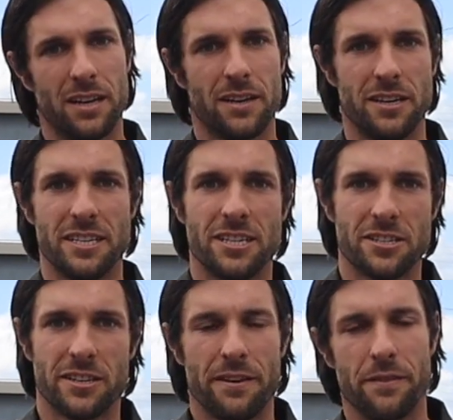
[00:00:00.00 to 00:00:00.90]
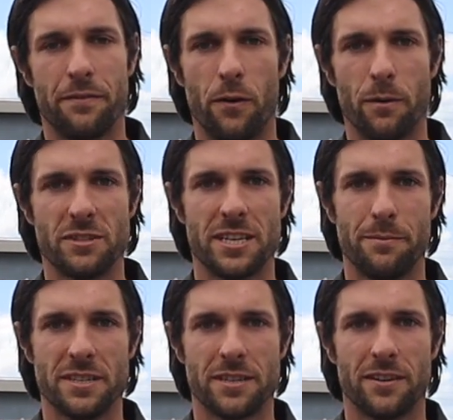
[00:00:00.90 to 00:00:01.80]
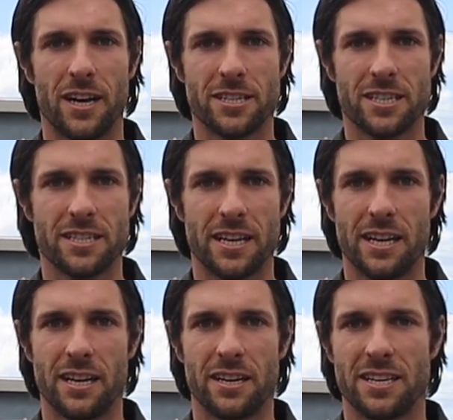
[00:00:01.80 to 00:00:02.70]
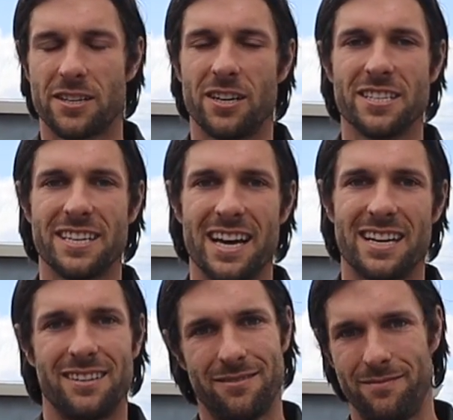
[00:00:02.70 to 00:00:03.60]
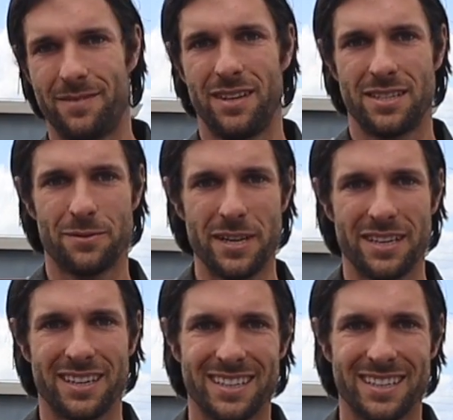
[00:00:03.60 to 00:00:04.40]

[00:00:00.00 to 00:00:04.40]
Your teachers will have the form. Just hit up Mr. Rogers, and you guys are all set. Sweet.